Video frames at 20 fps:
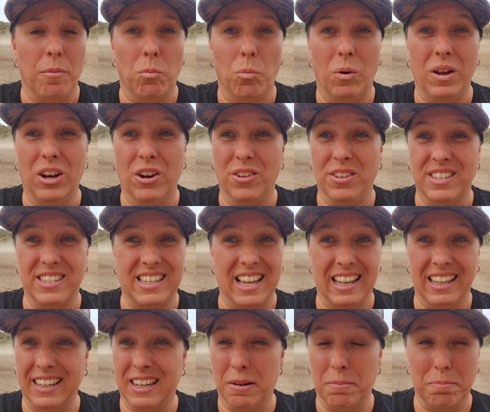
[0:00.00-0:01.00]
We don't
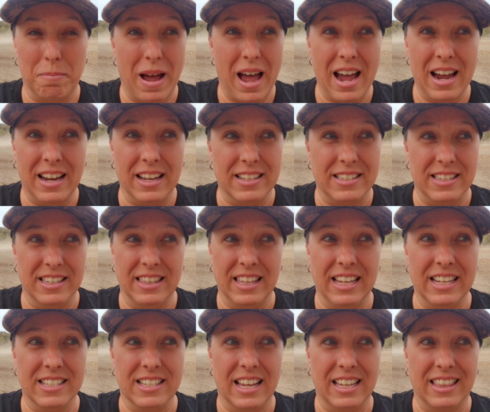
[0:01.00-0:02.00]
sell it at markets and
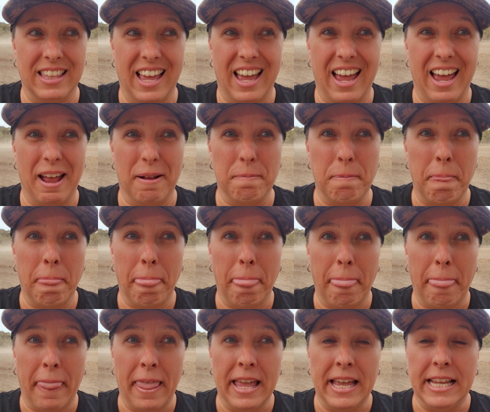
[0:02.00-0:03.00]
things like that,
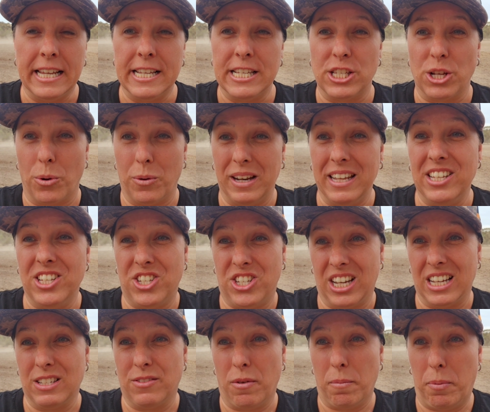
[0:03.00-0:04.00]
so it is
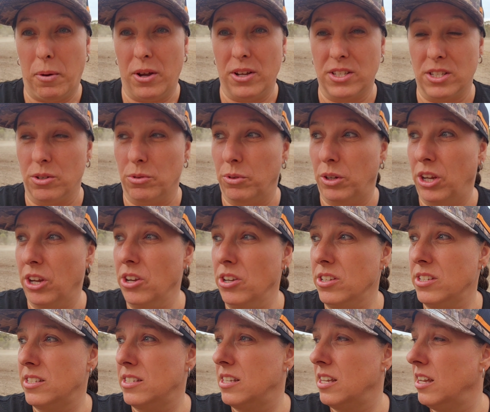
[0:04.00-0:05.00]
just for personal
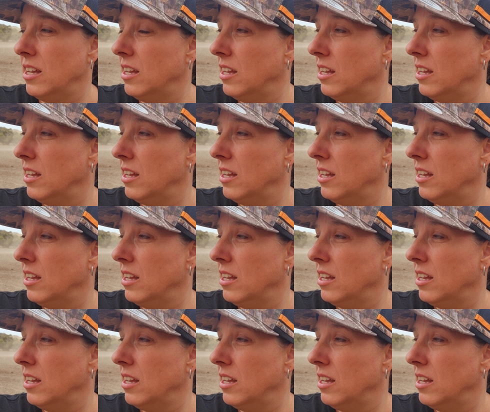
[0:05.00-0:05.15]
use.